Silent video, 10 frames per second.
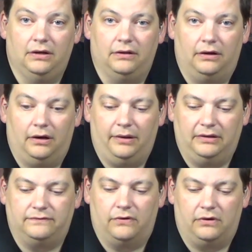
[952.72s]

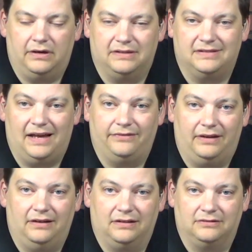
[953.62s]
as far as sound
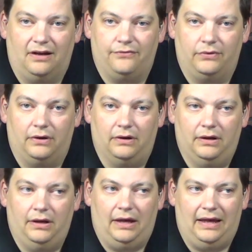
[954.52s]
editing software.
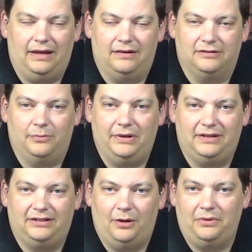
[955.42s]
And somebody
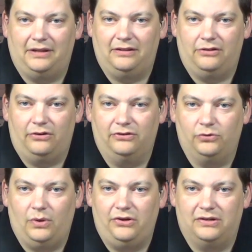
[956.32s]
did tell me that there is
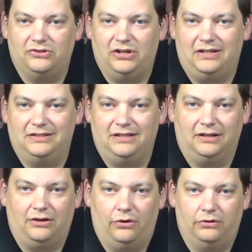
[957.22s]
a way you can change the
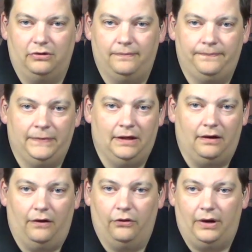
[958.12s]
encoder,
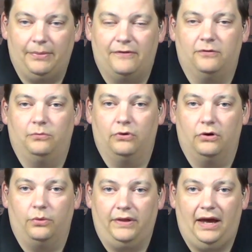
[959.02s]
although I'm not
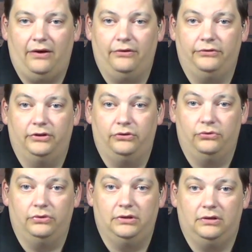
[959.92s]
familiar with how to do it.